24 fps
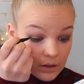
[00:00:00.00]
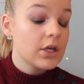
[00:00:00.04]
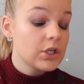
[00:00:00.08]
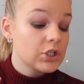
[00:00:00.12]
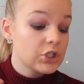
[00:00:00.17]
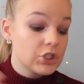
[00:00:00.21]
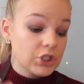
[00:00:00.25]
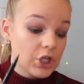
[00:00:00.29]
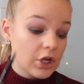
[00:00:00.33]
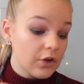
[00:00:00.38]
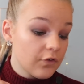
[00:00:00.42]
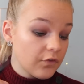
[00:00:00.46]

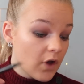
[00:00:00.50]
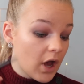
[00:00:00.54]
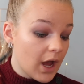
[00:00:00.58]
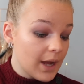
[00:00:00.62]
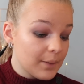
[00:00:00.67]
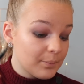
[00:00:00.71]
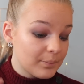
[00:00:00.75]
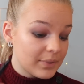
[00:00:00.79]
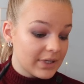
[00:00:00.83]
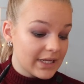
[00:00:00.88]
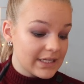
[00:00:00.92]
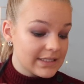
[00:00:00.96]
So far,
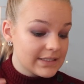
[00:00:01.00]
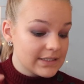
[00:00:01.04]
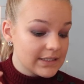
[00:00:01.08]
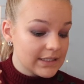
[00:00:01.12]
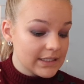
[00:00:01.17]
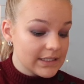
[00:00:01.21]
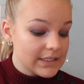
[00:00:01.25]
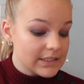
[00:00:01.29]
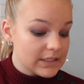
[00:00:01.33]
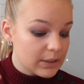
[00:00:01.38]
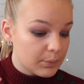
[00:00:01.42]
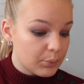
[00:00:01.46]
I'm
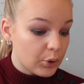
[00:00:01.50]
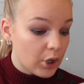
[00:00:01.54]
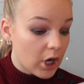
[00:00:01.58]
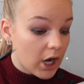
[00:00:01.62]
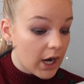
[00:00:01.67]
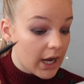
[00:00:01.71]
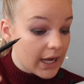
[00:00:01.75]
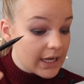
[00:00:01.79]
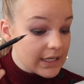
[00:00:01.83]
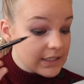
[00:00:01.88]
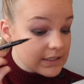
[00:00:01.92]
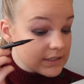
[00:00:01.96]
pleasantly
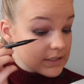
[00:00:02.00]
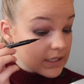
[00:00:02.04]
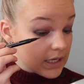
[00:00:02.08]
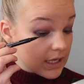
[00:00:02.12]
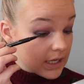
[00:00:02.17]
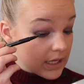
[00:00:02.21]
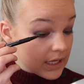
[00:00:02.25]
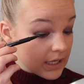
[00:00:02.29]
surprised.